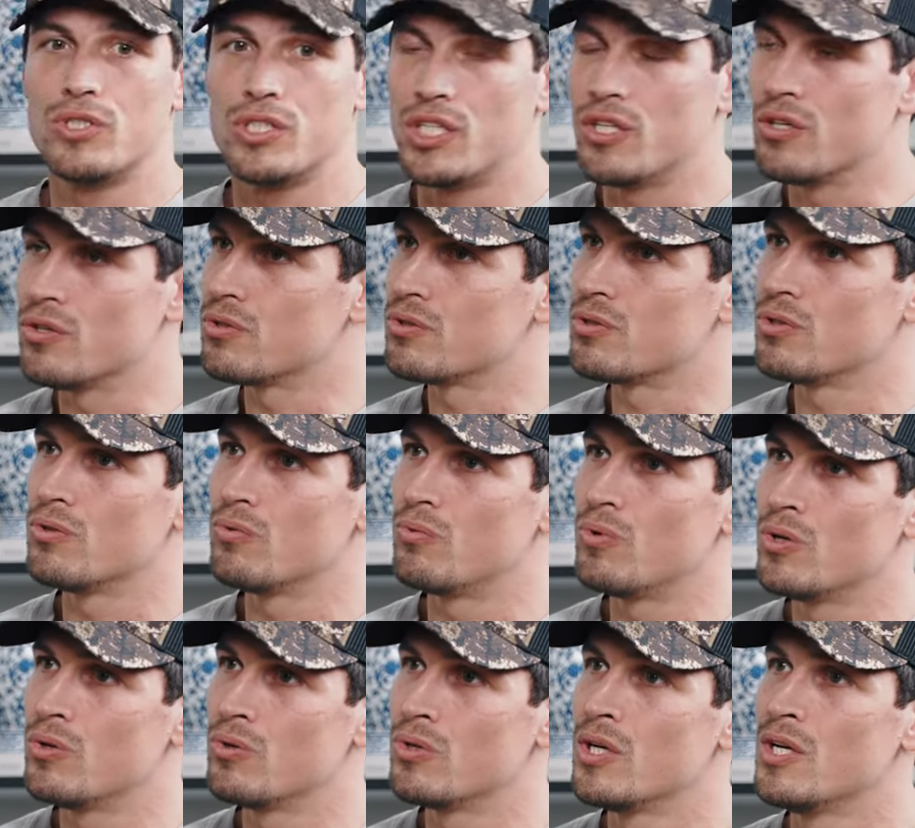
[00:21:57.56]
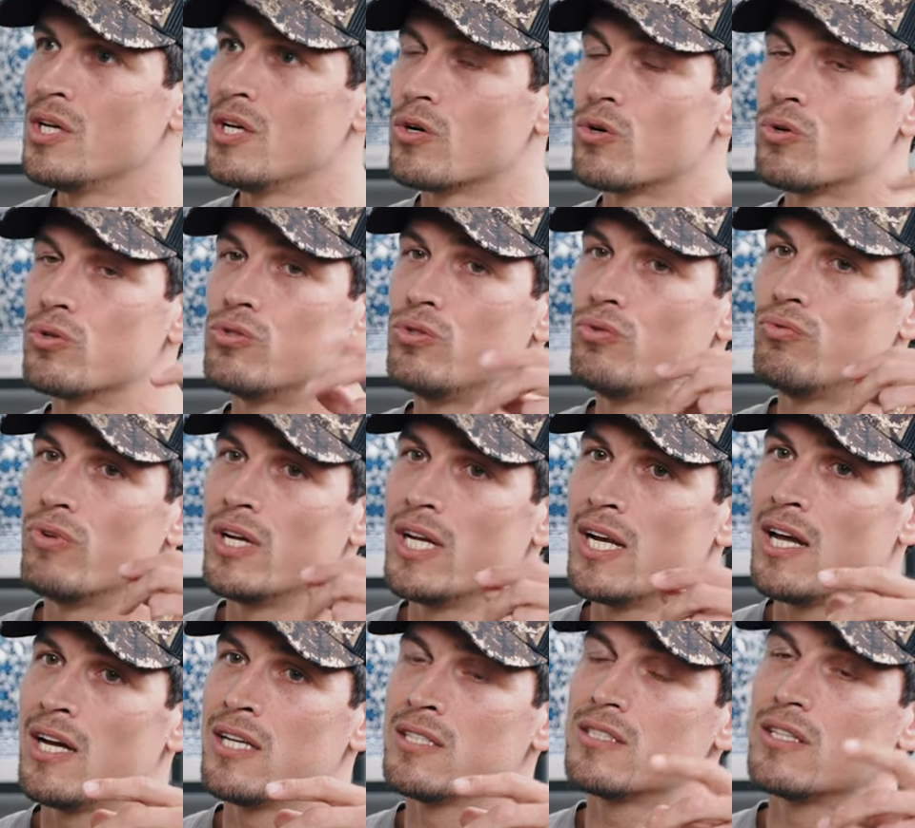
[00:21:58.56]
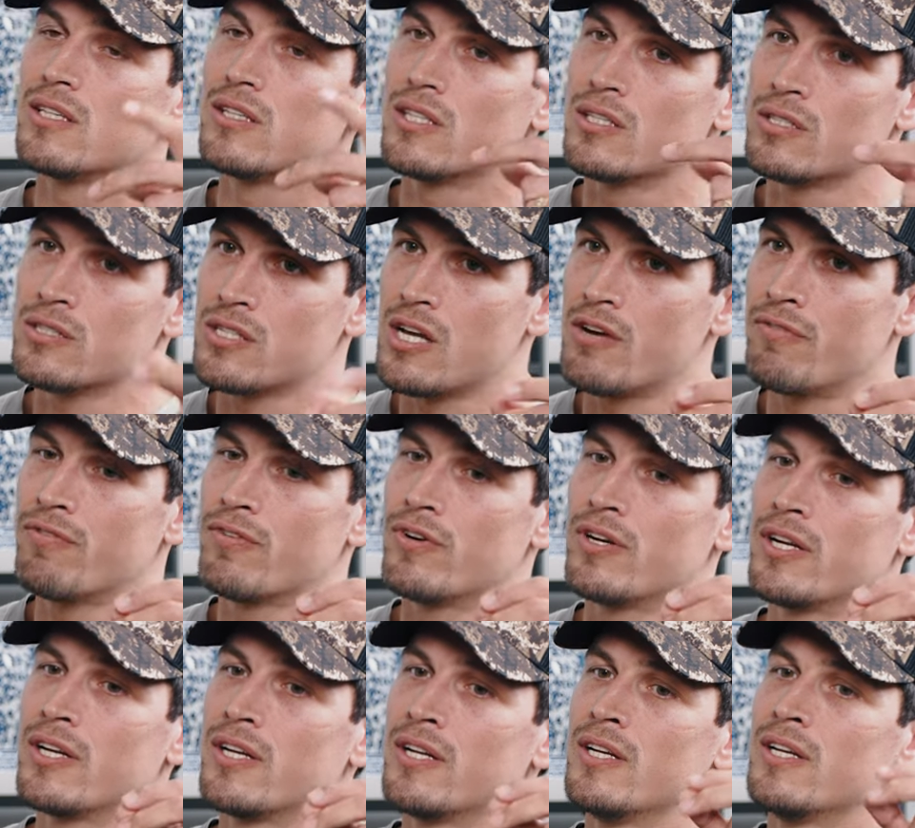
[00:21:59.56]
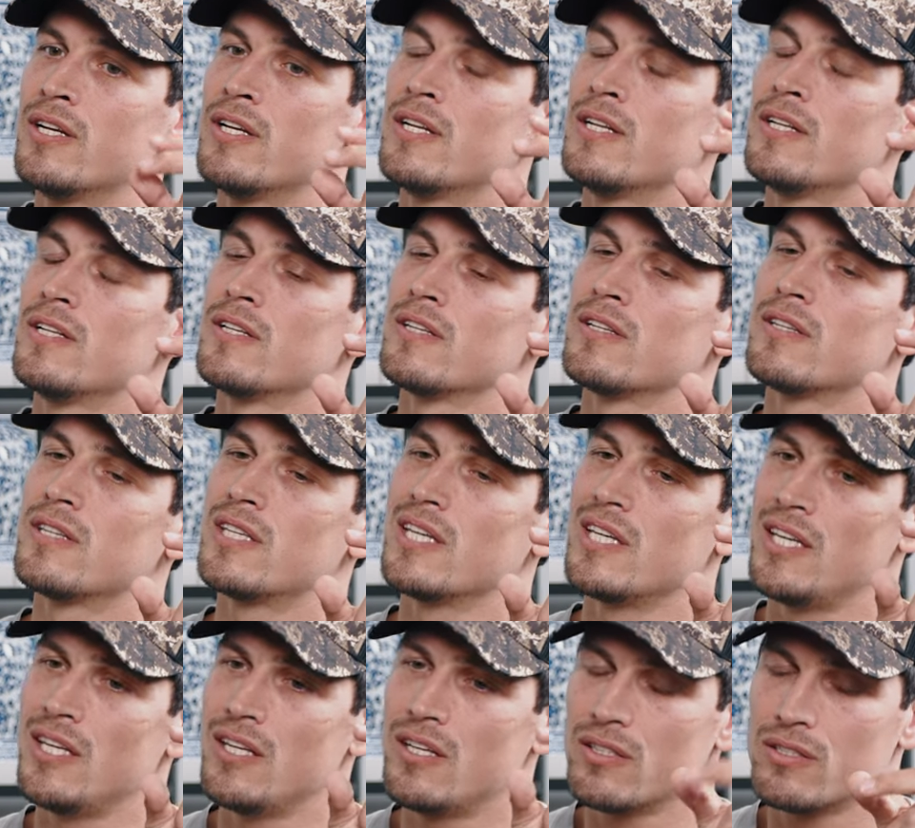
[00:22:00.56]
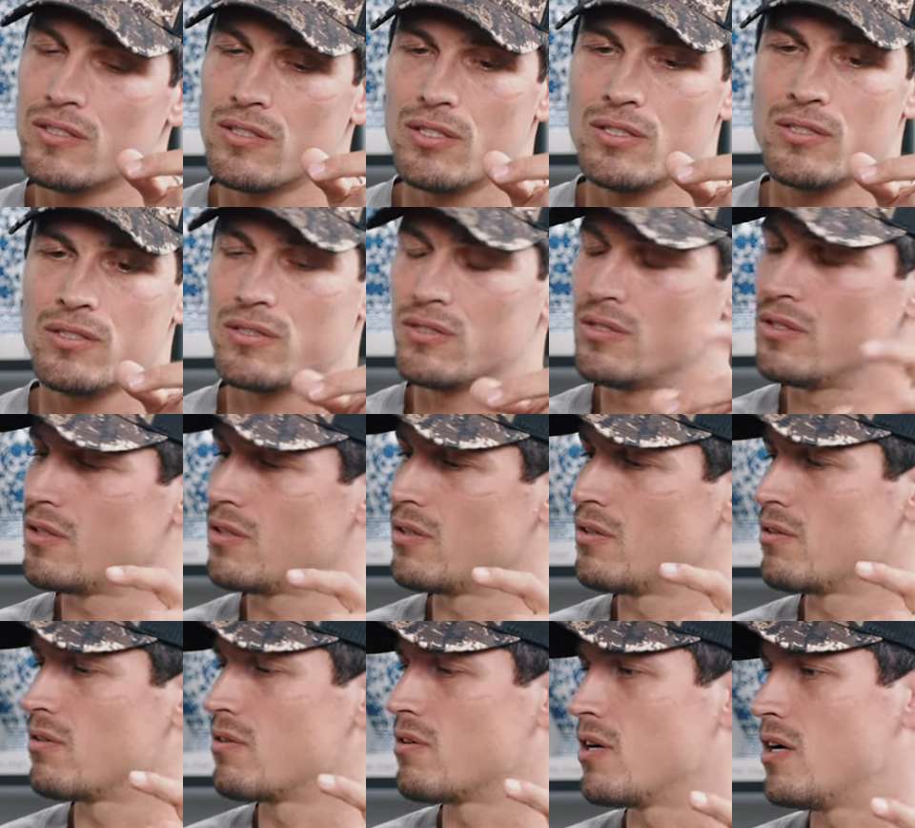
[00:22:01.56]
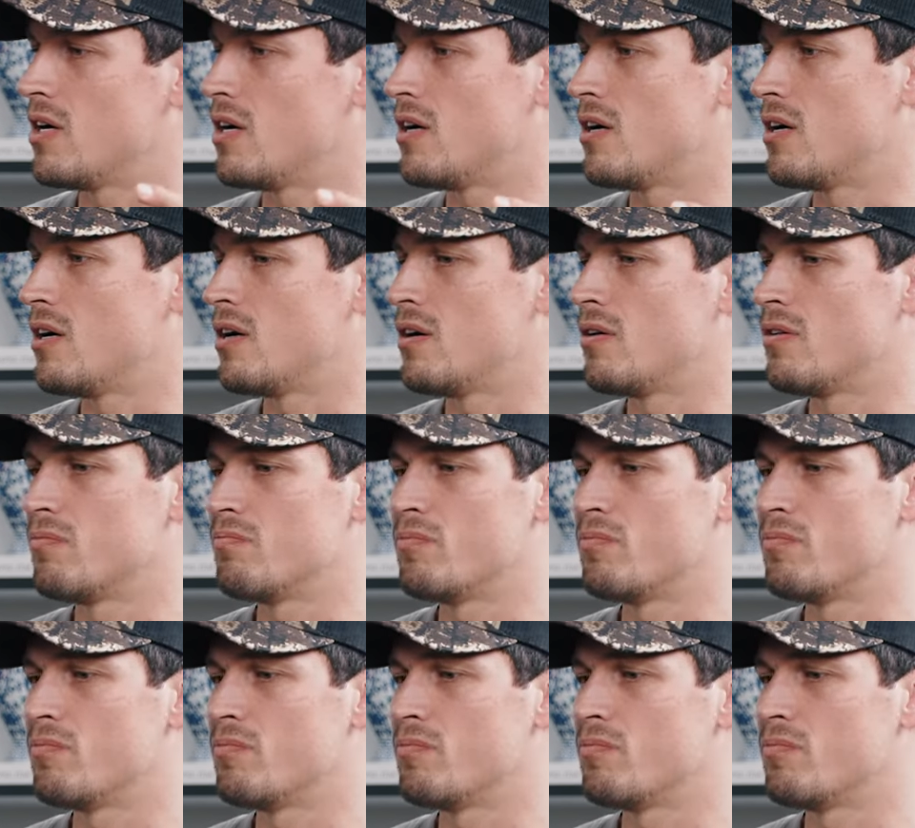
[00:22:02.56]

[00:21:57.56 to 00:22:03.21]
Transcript: share it to the world because you realize that the suffering, the egotistic uh,